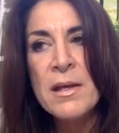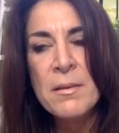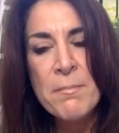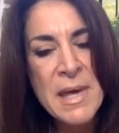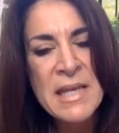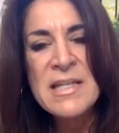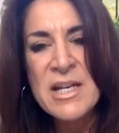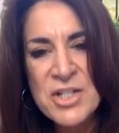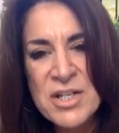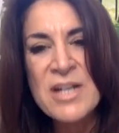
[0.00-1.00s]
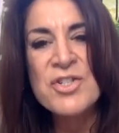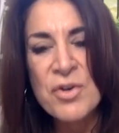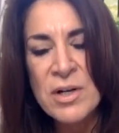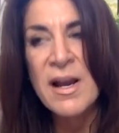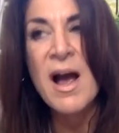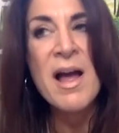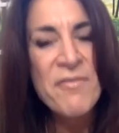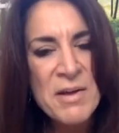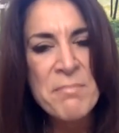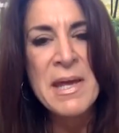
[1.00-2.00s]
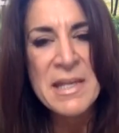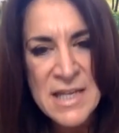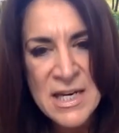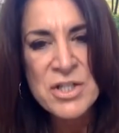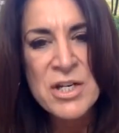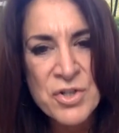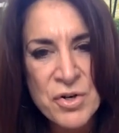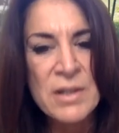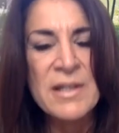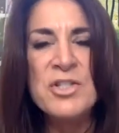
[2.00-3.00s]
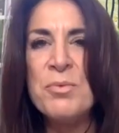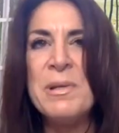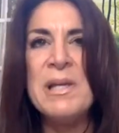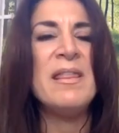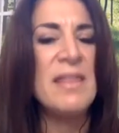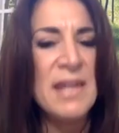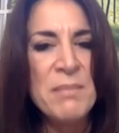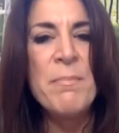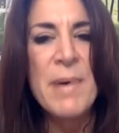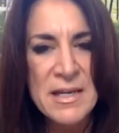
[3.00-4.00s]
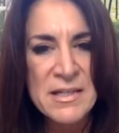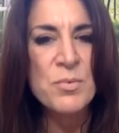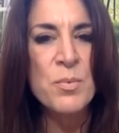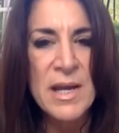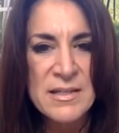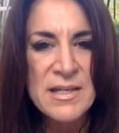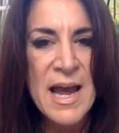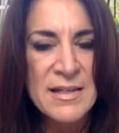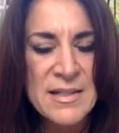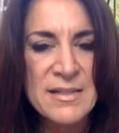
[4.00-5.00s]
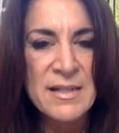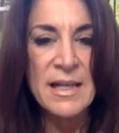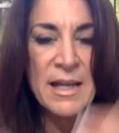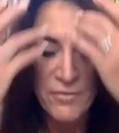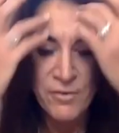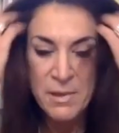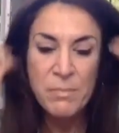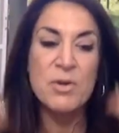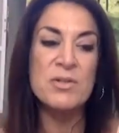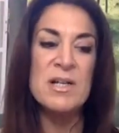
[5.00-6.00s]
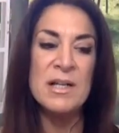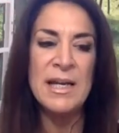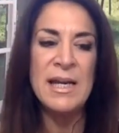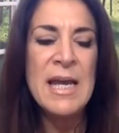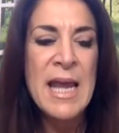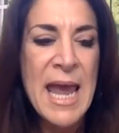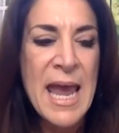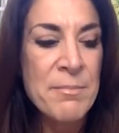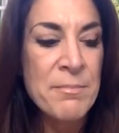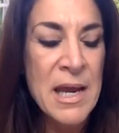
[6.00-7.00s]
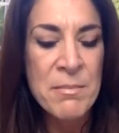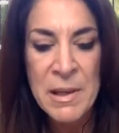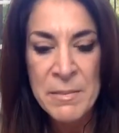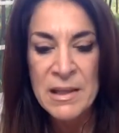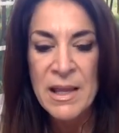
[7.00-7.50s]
Meditation and journaling. I found meditation and journaling to be the best ways to access it. Like for me personally, and maybe a